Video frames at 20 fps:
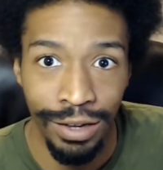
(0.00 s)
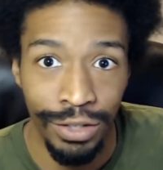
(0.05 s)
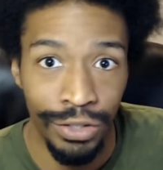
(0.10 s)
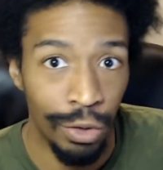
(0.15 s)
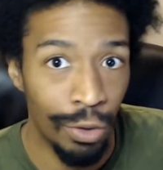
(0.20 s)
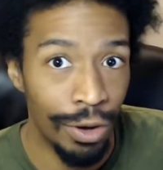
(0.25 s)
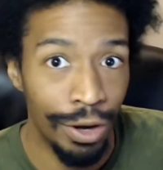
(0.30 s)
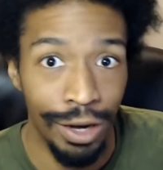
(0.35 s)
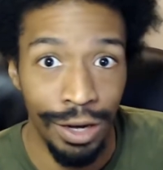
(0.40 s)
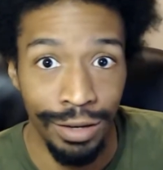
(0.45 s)

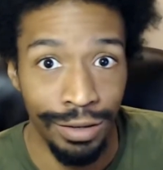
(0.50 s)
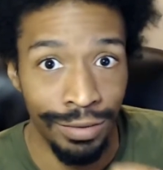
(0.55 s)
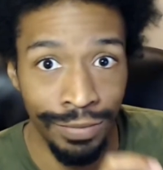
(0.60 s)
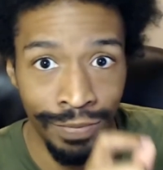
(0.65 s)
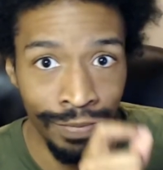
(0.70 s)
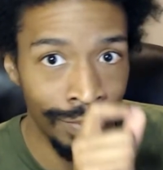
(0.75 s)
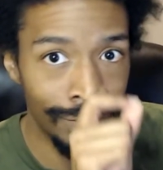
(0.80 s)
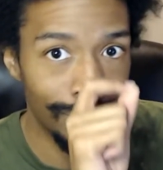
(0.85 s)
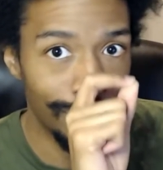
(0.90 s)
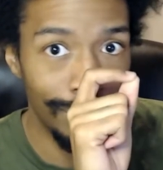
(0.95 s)
or
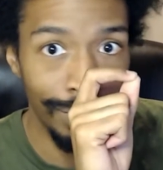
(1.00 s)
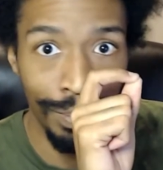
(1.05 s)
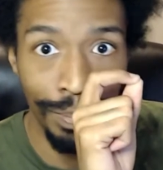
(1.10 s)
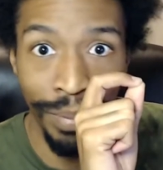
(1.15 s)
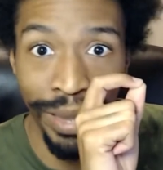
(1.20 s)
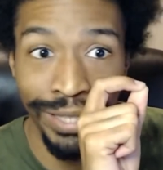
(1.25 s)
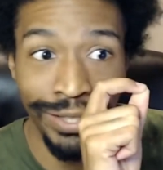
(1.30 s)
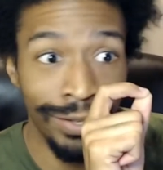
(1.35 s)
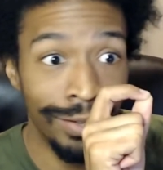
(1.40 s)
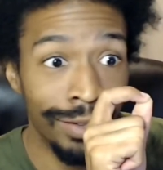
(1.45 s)

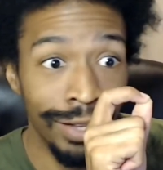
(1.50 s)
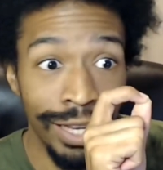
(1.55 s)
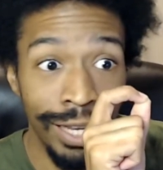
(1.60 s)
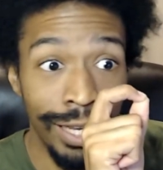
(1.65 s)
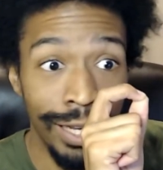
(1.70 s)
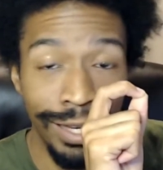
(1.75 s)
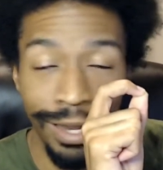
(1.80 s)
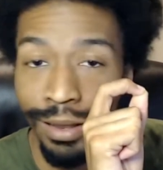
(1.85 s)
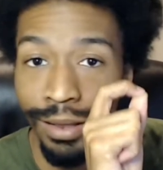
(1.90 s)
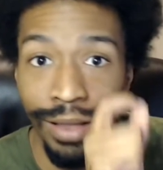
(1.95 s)
basically
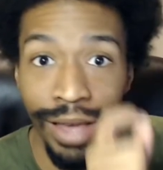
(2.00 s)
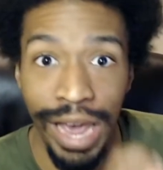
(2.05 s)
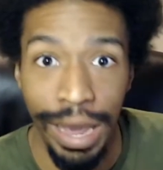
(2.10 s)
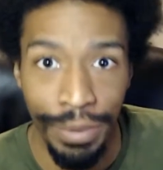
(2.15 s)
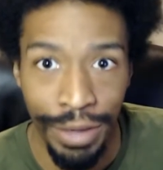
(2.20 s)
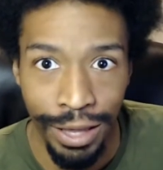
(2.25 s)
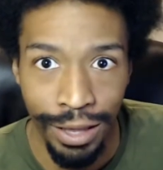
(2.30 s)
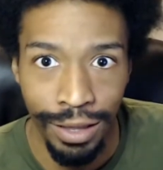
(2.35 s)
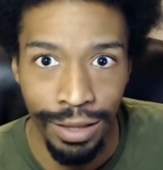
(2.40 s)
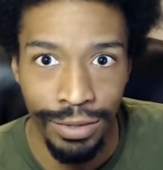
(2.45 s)
the lab
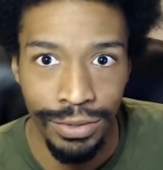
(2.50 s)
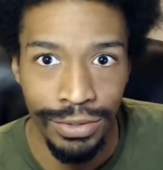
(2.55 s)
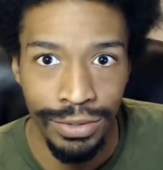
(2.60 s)
heads.